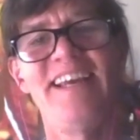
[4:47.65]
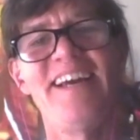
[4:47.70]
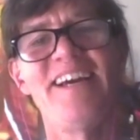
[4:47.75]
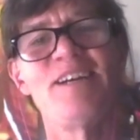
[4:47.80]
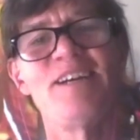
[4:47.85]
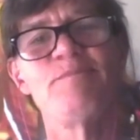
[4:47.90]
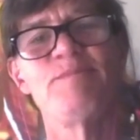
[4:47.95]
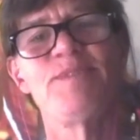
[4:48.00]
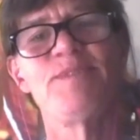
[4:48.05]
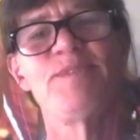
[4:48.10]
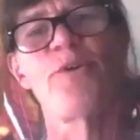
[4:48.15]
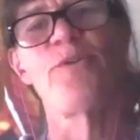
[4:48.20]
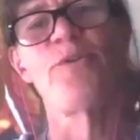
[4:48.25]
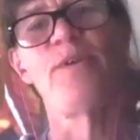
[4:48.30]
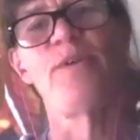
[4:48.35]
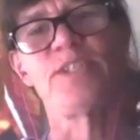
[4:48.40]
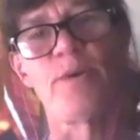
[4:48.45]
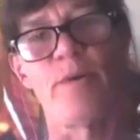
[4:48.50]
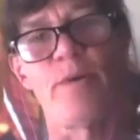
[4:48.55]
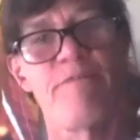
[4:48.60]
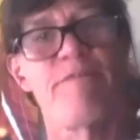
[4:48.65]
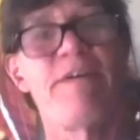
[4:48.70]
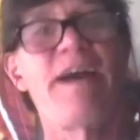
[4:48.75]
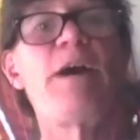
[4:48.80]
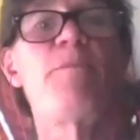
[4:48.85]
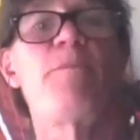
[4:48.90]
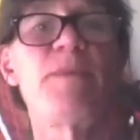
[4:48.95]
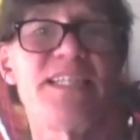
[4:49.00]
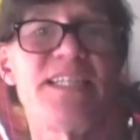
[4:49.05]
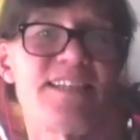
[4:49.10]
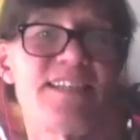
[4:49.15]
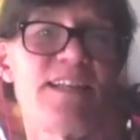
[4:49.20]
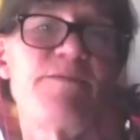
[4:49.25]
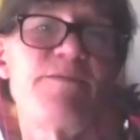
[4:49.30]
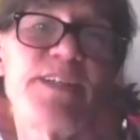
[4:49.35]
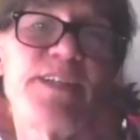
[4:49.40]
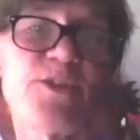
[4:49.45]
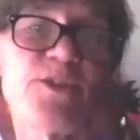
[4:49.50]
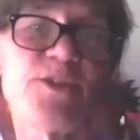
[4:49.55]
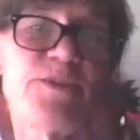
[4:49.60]
Um, so, so I found myself
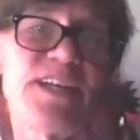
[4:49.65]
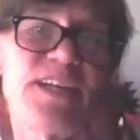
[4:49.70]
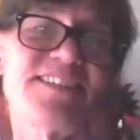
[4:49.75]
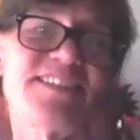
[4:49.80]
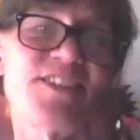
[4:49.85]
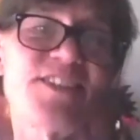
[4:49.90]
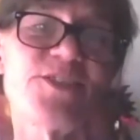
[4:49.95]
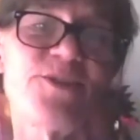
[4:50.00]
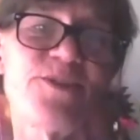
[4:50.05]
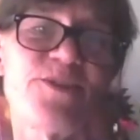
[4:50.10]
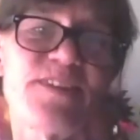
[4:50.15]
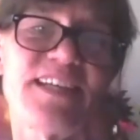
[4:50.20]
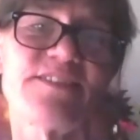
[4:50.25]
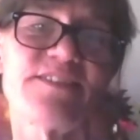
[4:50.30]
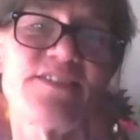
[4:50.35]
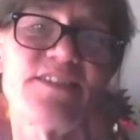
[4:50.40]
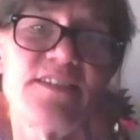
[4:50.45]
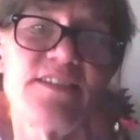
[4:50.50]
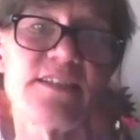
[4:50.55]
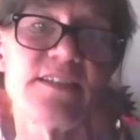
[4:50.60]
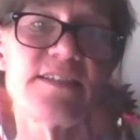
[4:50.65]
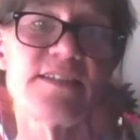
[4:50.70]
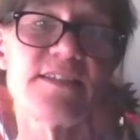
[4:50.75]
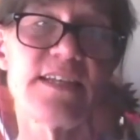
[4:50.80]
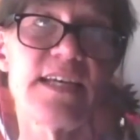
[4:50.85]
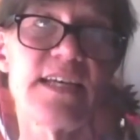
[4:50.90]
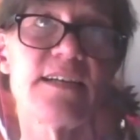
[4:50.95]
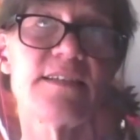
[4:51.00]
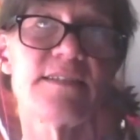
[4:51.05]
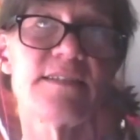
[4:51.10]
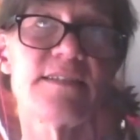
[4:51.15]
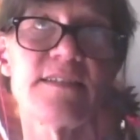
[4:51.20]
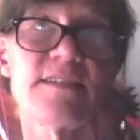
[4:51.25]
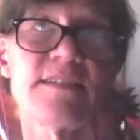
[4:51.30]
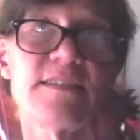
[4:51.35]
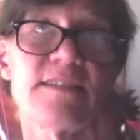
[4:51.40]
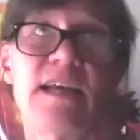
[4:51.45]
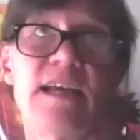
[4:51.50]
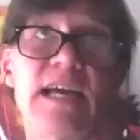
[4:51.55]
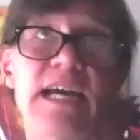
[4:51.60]
in Totnes in 2006
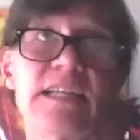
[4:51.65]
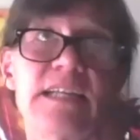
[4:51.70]
at,